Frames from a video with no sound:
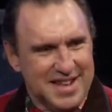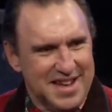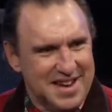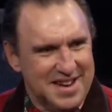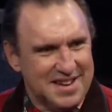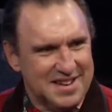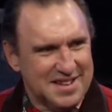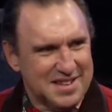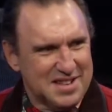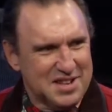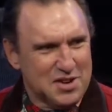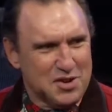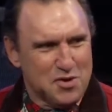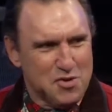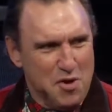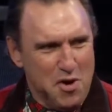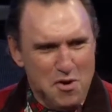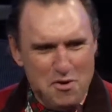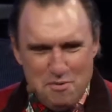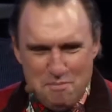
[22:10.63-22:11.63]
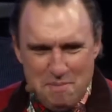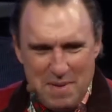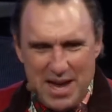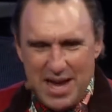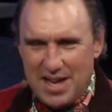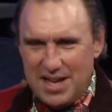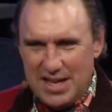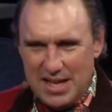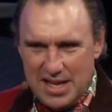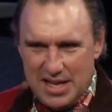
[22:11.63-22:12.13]
yeah, the grown
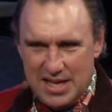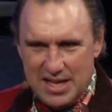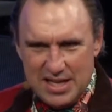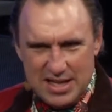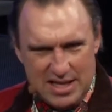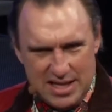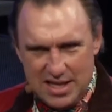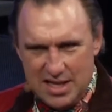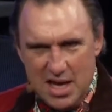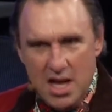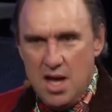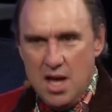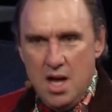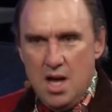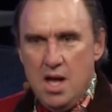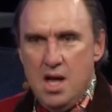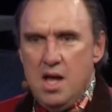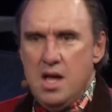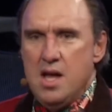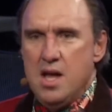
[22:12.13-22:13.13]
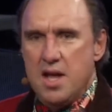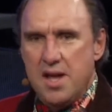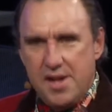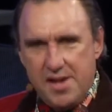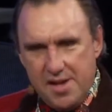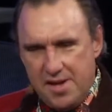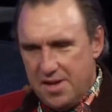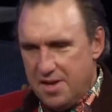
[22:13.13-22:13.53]
man. His